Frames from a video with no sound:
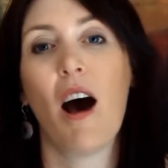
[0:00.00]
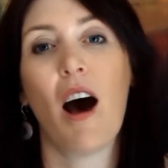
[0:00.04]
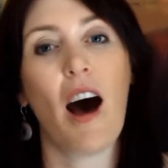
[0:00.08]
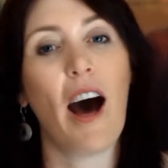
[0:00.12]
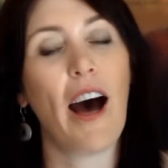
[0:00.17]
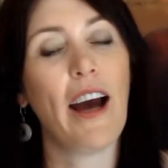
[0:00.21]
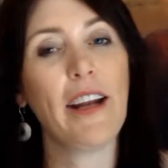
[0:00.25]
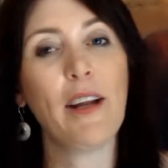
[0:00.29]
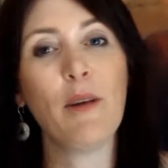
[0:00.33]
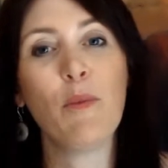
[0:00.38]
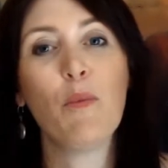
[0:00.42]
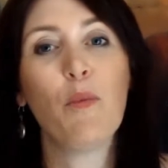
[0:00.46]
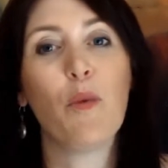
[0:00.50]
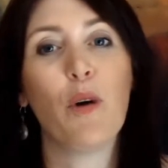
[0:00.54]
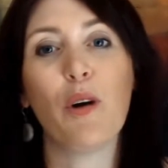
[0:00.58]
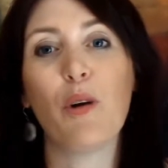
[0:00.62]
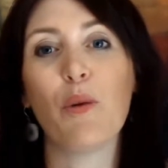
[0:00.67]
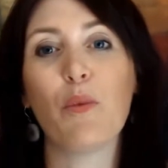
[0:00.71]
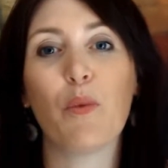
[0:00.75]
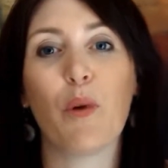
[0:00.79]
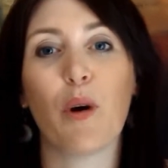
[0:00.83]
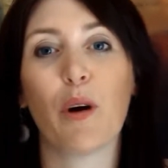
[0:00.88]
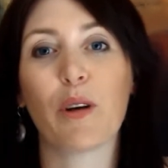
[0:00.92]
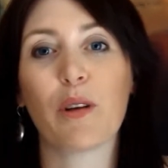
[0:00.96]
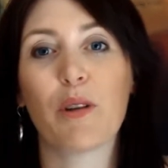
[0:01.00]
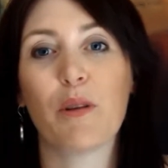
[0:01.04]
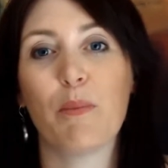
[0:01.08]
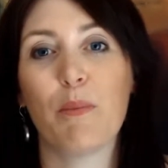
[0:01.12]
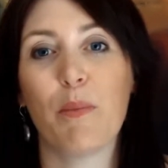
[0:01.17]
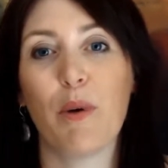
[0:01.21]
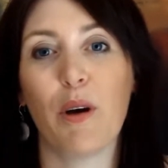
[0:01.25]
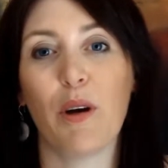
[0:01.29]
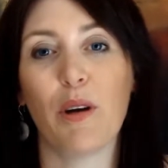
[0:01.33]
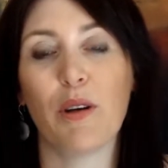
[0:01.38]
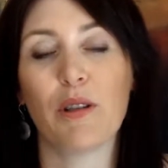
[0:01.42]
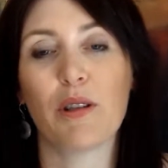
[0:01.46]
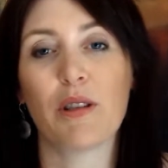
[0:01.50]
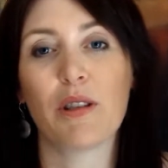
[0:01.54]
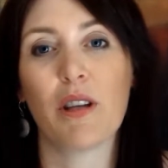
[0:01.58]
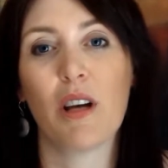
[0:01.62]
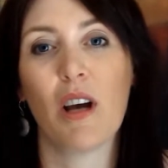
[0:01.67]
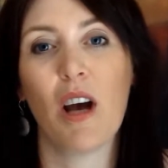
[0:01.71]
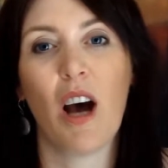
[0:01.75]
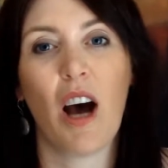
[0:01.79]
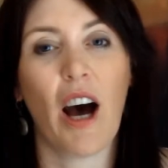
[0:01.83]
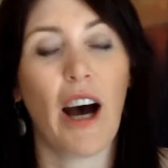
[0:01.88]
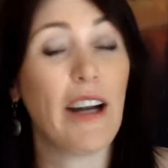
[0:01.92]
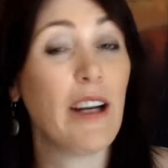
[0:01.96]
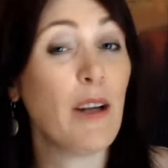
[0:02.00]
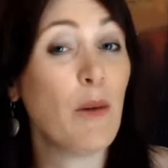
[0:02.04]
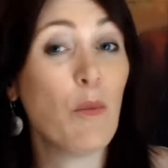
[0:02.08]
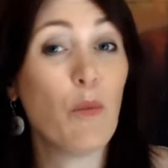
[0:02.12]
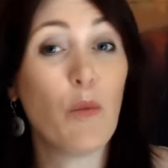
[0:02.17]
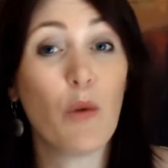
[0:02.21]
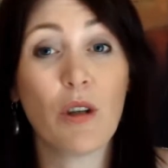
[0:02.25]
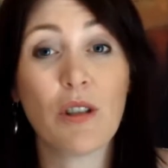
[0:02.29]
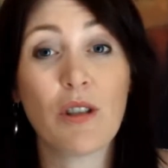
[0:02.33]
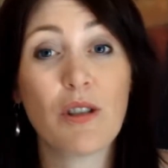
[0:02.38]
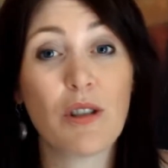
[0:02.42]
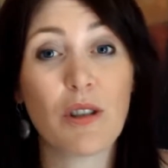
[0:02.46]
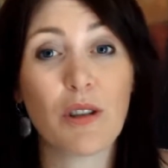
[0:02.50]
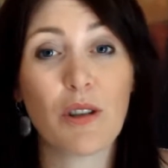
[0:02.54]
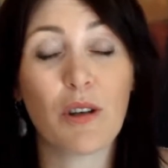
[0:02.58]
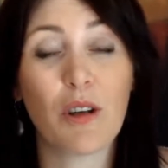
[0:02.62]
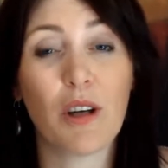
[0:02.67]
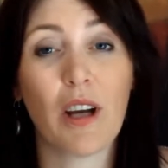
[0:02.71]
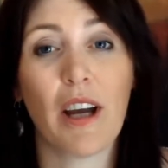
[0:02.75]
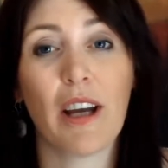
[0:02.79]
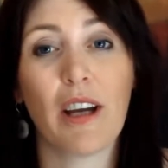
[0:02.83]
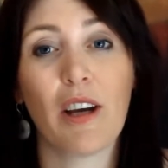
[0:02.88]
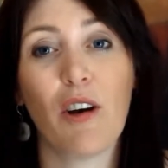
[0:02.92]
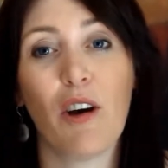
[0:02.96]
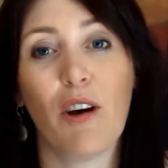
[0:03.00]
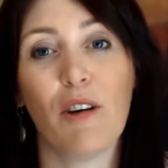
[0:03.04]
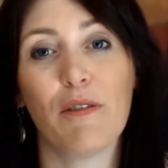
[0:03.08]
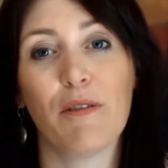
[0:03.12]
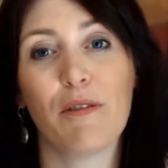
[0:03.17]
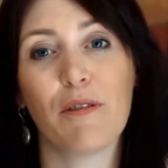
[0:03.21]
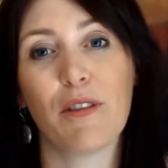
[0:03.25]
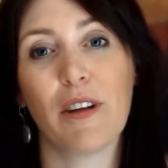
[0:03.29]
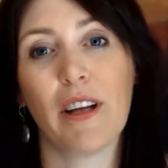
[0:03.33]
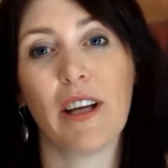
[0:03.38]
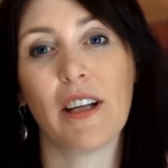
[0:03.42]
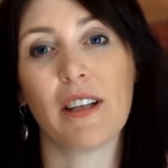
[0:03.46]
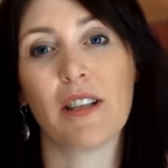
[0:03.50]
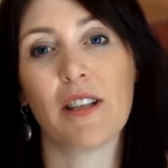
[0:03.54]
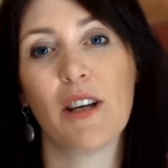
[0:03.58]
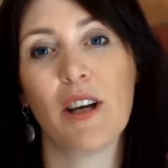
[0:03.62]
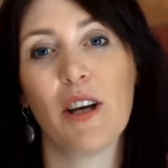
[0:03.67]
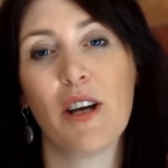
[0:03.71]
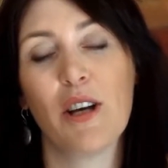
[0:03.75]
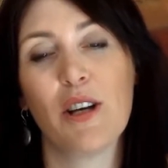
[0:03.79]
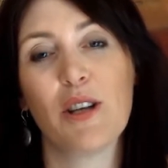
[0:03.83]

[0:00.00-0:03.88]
I didn't want to rock the boat. I didn't want to create conflict.